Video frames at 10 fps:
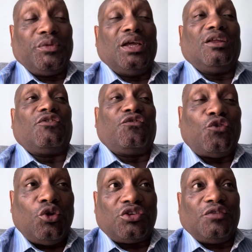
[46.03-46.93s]
It is
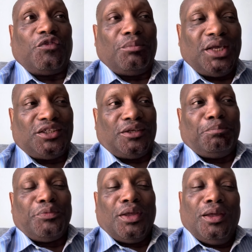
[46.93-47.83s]
false information.
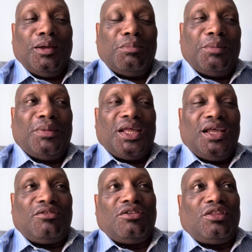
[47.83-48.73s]
But
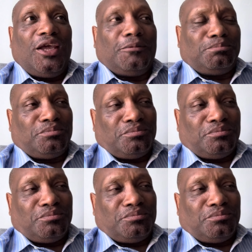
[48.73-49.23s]
here's the thing.